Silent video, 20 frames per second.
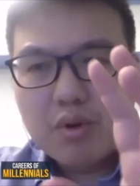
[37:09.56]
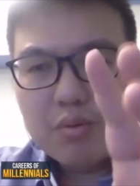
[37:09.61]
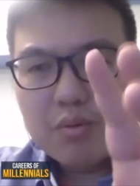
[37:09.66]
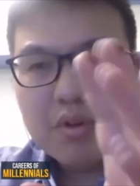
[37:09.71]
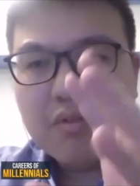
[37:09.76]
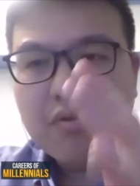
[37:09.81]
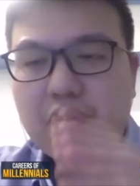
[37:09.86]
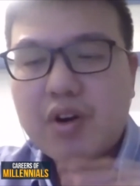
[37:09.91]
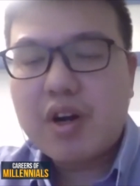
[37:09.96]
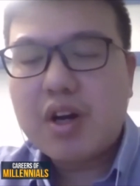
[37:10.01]

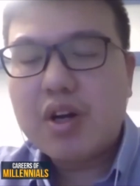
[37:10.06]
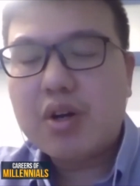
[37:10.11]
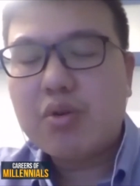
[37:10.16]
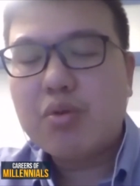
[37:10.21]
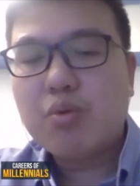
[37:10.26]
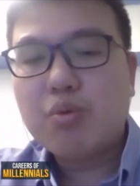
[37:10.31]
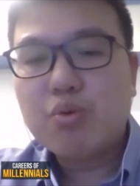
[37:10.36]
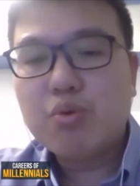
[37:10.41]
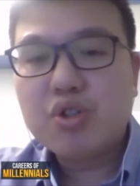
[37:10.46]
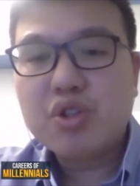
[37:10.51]
be very
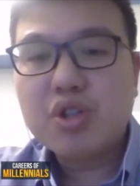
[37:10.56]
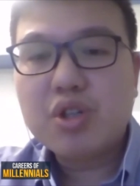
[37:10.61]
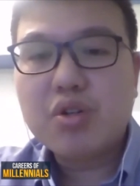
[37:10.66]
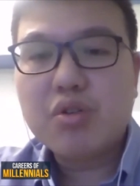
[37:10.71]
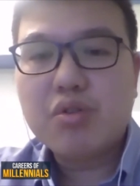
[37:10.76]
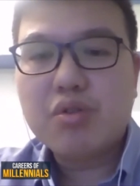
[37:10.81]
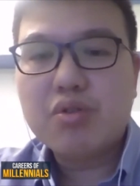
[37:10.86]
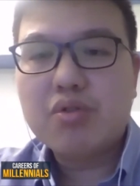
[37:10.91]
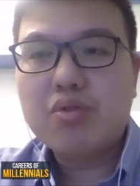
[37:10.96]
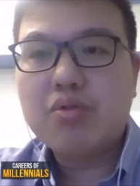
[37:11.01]

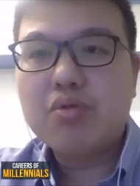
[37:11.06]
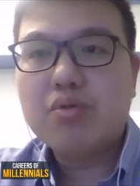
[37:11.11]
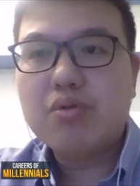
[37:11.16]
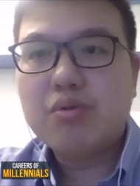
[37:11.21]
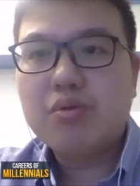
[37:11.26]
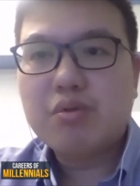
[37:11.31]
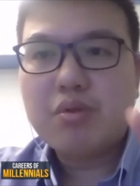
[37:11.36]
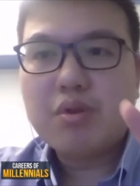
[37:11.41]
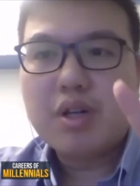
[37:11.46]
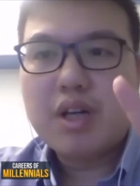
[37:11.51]
crucial to
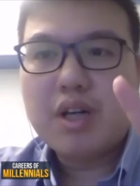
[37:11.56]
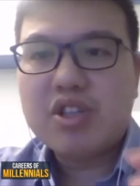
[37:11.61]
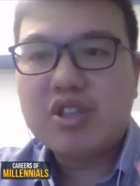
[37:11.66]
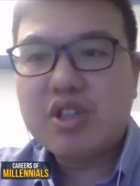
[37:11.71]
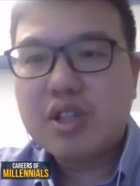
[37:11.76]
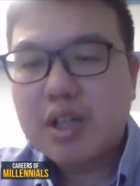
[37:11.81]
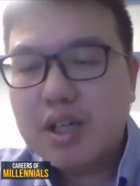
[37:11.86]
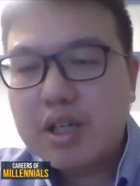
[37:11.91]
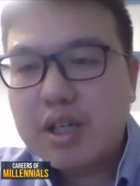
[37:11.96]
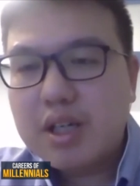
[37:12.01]

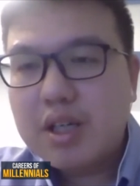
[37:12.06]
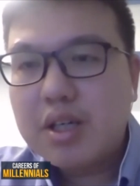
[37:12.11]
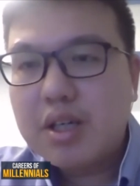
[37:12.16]
actually